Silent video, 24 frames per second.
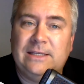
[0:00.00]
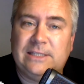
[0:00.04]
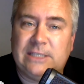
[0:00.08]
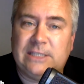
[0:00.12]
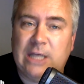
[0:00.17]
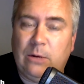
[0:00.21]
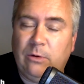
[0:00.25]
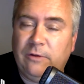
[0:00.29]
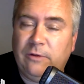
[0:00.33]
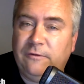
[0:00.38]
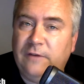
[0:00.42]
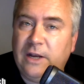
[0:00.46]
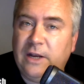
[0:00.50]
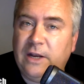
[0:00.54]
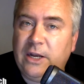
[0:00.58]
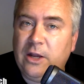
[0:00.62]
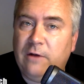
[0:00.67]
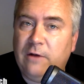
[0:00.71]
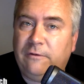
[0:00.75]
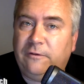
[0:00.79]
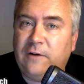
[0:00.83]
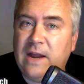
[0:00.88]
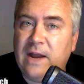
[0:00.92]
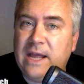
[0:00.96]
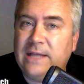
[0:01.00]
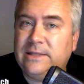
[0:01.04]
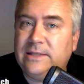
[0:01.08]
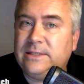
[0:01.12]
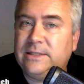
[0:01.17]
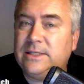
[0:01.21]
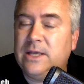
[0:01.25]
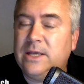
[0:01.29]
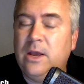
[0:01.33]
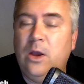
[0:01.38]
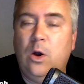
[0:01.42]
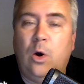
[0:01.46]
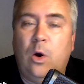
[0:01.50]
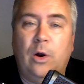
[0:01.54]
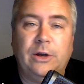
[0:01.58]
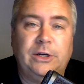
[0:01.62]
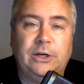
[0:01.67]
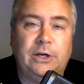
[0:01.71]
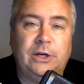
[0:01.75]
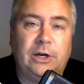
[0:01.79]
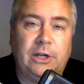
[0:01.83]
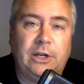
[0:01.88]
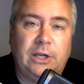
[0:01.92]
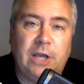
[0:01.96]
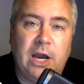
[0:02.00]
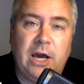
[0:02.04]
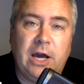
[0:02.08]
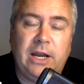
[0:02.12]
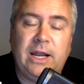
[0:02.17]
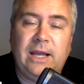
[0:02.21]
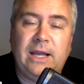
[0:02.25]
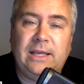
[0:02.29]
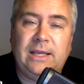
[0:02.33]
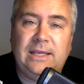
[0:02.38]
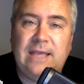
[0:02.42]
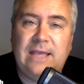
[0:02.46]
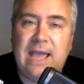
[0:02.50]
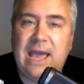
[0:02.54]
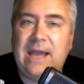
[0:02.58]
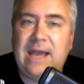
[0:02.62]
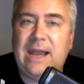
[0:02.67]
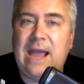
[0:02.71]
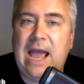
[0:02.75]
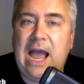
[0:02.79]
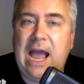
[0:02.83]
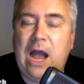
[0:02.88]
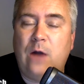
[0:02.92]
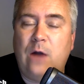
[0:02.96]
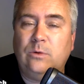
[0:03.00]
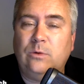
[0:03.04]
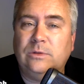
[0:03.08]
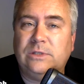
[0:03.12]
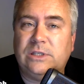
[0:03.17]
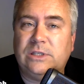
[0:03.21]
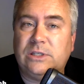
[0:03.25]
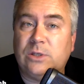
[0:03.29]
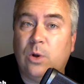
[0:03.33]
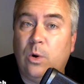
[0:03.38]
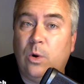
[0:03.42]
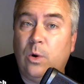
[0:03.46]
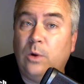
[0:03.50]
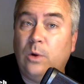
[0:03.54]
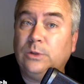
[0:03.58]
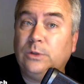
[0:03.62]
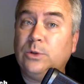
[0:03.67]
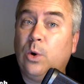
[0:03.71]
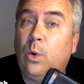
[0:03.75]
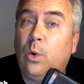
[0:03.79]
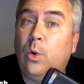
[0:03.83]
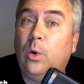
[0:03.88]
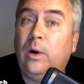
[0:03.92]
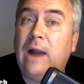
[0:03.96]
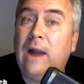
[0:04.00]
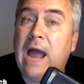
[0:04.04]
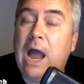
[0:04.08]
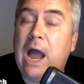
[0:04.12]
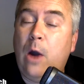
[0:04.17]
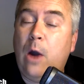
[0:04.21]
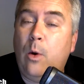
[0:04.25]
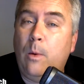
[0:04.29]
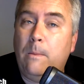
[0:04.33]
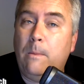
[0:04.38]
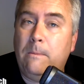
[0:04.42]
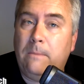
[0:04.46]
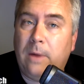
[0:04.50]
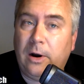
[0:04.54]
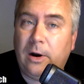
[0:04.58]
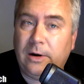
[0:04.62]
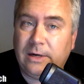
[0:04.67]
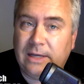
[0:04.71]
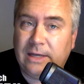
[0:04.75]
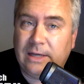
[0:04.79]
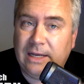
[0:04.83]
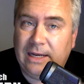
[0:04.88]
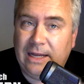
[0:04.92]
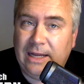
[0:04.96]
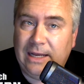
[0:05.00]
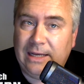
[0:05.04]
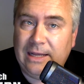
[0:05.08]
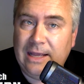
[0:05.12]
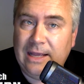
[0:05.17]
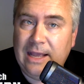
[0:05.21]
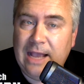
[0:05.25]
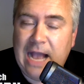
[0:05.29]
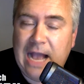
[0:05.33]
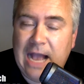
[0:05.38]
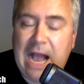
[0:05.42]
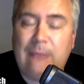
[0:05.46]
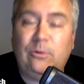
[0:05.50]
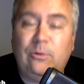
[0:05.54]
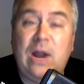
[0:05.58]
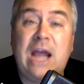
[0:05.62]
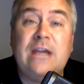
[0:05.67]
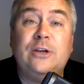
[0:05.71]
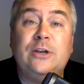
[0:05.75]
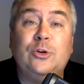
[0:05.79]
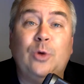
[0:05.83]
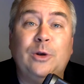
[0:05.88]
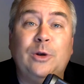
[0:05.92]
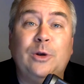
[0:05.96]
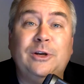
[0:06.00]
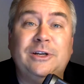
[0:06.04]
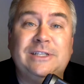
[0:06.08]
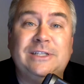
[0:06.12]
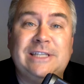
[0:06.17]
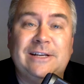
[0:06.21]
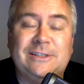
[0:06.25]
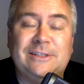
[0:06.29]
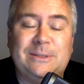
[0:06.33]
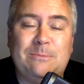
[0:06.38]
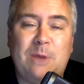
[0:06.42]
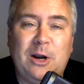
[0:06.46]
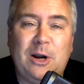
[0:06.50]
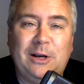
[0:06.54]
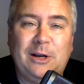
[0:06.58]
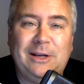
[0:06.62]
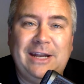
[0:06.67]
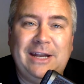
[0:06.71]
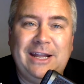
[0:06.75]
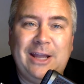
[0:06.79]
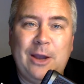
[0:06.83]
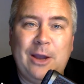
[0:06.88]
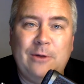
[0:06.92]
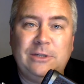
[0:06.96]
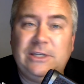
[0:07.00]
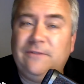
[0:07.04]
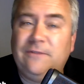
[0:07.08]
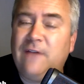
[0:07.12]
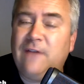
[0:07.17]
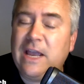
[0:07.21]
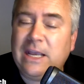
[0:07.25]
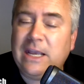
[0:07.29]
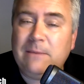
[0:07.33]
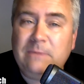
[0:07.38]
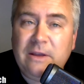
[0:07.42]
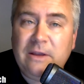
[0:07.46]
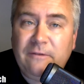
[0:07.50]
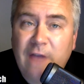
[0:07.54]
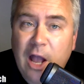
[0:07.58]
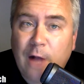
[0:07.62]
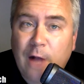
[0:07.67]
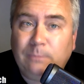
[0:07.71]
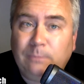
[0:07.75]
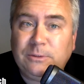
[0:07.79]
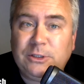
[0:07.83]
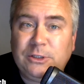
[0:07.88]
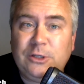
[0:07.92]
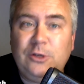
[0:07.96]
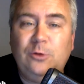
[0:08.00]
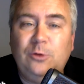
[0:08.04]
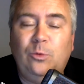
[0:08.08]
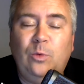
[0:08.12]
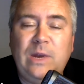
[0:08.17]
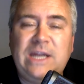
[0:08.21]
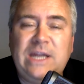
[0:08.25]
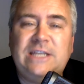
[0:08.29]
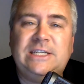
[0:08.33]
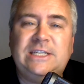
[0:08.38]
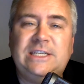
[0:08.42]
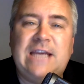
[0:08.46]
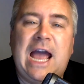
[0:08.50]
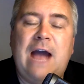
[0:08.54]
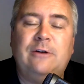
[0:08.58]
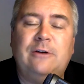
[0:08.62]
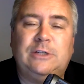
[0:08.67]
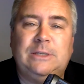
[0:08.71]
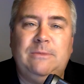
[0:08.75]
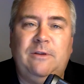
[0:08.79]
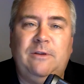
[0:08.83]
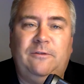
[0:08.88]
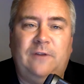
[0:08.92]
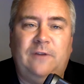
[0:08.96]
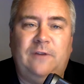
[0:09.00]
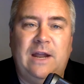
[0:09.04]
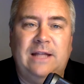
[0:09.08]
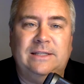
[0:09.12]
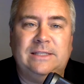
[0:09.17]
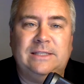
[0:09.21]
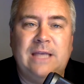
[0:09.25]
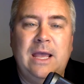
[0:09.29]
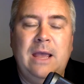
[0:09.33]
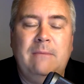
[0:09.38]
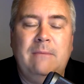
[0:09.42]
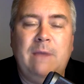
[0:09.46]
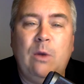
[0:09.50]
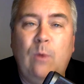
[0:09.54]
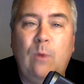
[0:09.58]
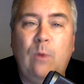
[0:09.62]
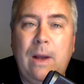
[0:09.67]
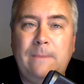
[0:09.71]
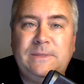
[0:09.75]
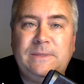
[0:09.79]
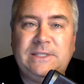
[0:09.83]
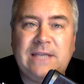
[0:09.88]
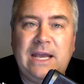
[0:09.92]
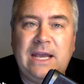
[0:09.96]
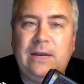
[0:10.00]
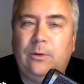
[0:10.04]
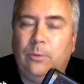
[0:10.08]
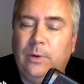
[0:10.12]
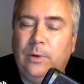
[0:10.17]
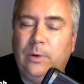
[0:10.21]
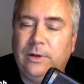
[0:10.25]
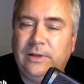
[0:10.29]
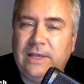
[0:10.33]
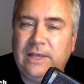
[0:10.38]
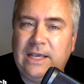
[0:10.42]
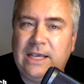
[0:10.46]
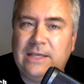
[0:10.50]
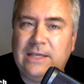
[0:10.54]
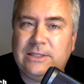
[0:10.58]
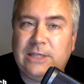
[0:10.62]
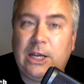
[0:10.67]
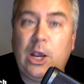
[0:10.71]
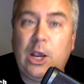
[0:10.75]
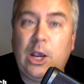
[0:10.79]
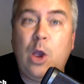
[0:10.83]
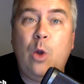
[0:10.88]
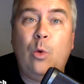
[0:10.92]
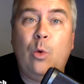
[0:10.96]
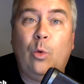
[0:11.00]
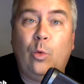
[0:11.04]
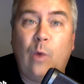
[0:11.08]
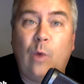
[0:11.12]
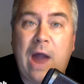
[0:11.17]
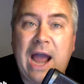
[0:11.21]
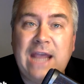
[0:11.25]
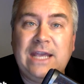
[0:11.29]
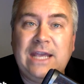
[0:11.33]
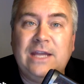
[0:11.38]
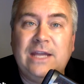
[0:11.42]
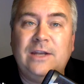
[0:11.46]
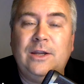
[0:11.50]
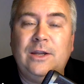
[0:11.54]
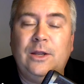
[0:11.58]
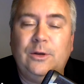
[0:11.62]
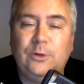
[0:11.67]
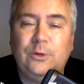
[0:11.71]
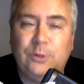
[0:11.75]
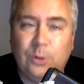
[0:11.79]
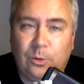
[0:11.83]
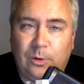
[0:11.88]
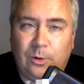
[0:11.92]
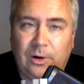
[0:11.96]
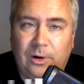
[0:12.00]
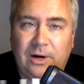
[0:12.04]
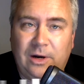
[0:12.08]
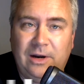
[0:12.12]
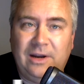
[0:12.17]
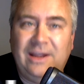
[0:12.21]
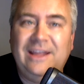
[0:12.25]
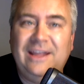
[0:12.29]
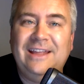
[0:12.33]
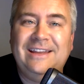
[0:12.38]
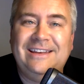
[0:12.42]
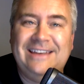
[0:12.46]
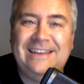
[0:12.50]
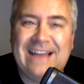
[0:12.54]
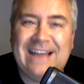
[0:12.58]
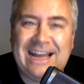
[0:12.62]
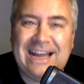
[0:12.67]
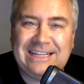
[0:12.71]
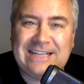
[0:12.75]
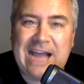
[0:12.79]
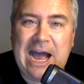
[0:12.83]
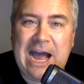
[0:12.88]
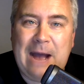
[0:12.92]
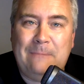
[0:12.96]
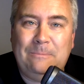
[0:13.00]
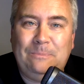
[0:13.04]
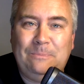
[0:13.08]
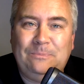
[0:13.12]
Sell with video, friends, or you're gonna get outsold or outmarketed. I'm Ryan Dohrn, your sales and marketing coach. If I can be of help to you, reach out to me, friends. My website, really easy, ryandohrn.com.